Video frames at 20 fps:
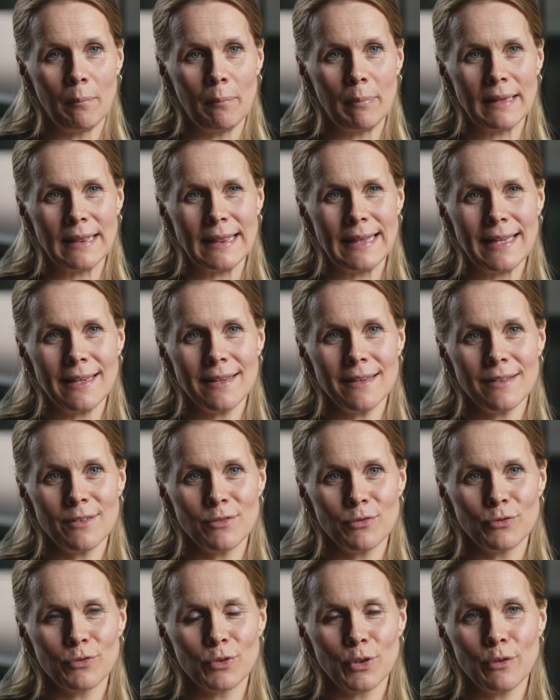But then
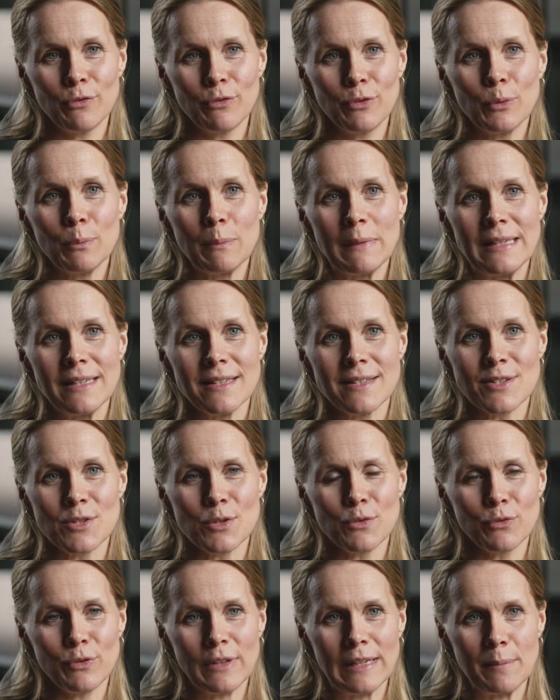for a few minutes
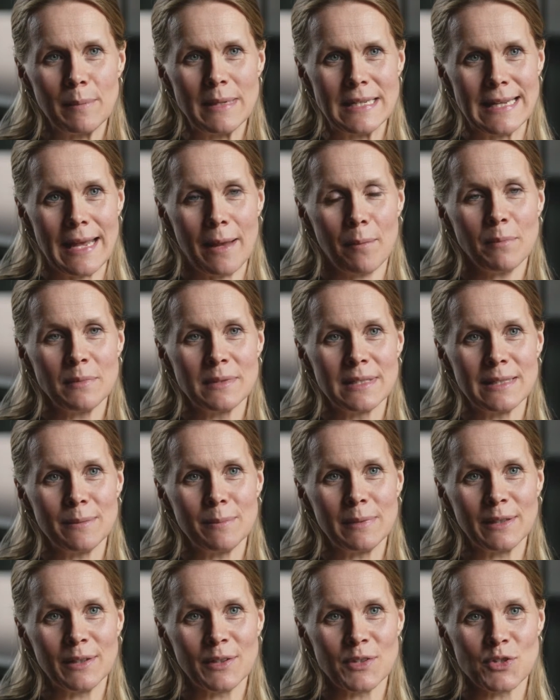you feel a bit empty
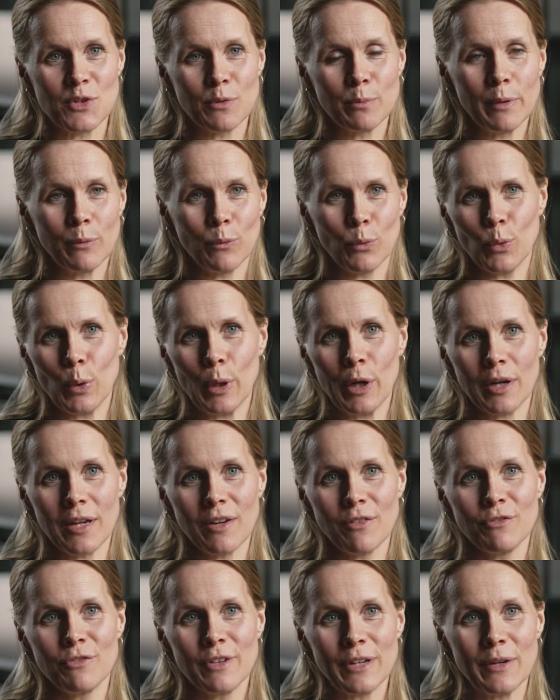because you've been
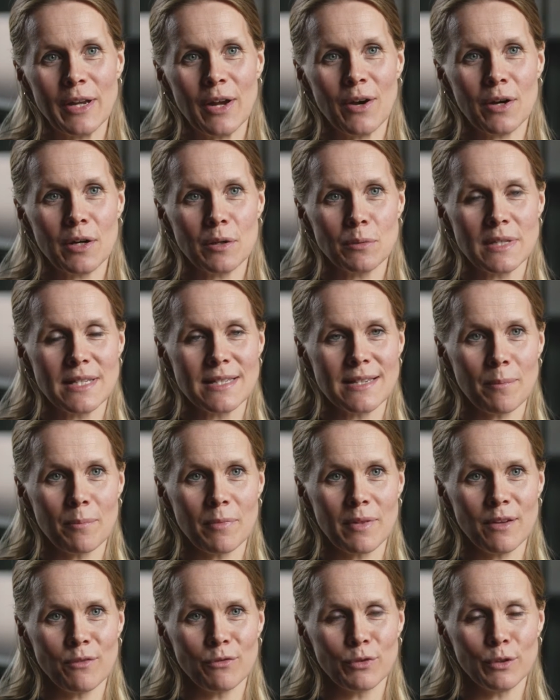working very hard with
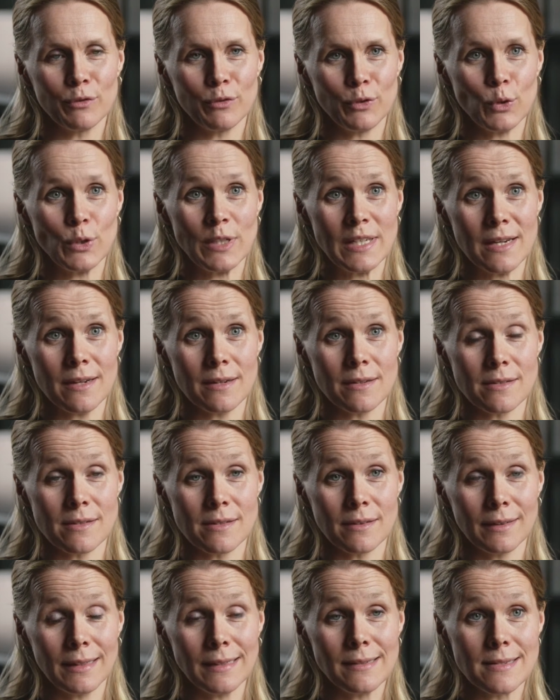something for a few
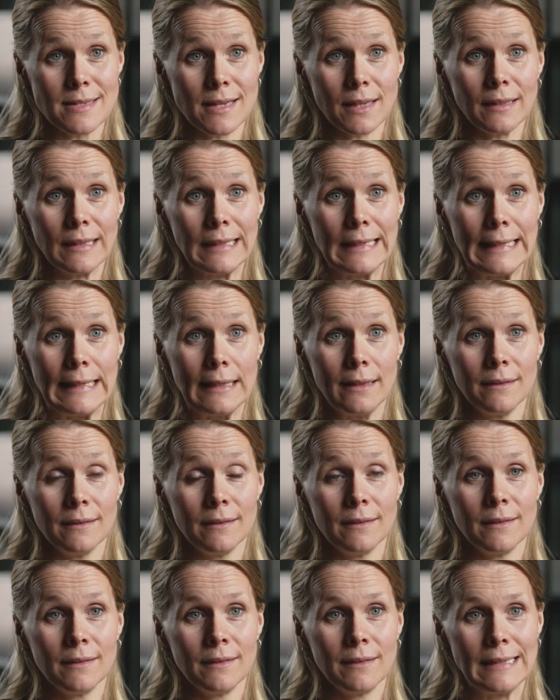years and then suddenly
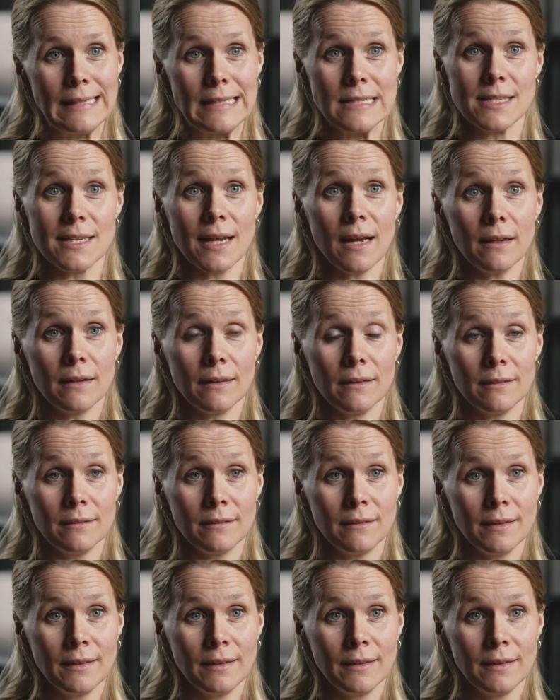it's done.